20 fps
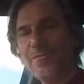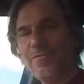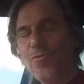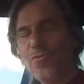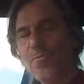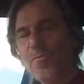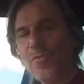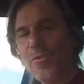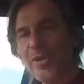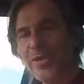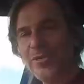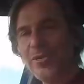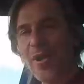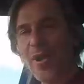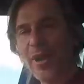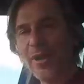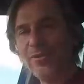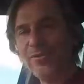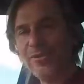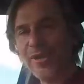
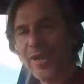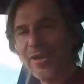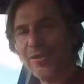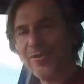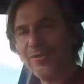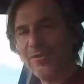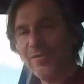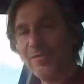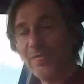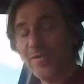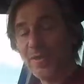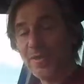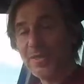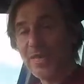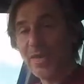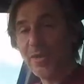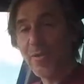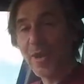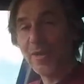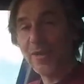4.9 seconds for the
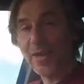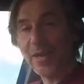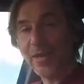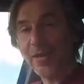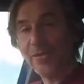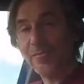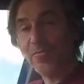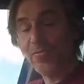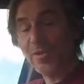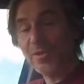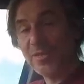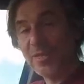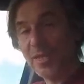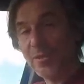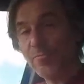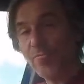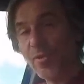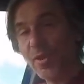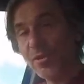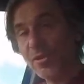Tiguan is pretty
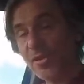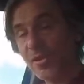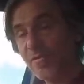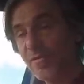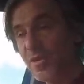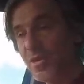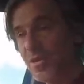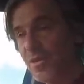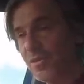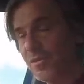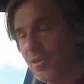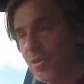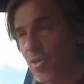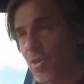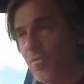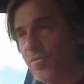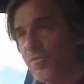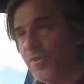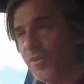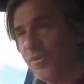impressive. The
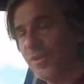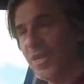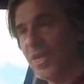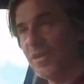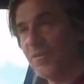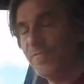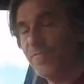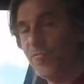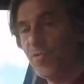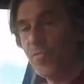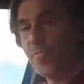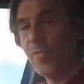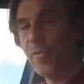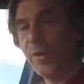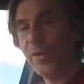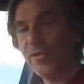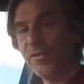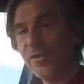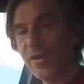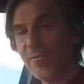Golf does it in
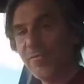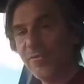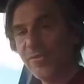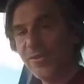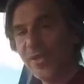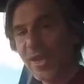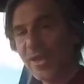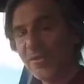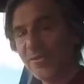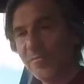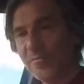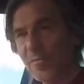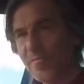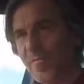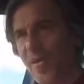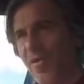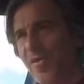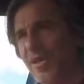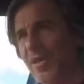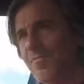4.7 seconds, but
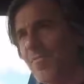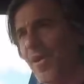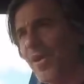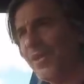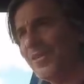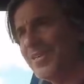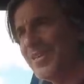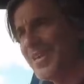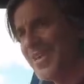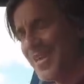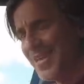bearing in mind